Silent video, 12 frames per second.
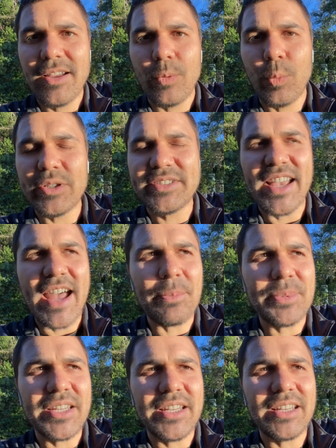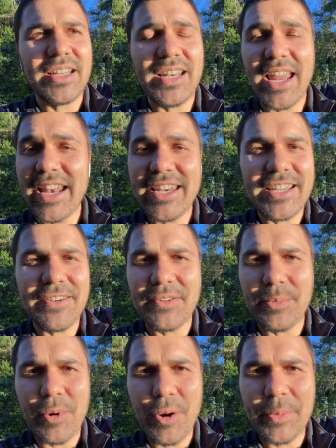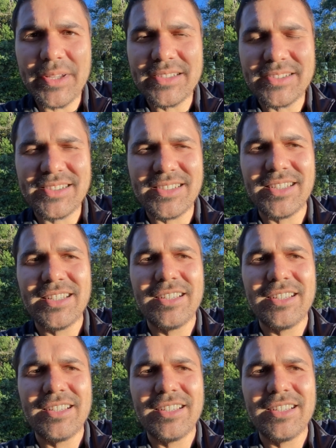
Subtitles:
what's happening in any given moment.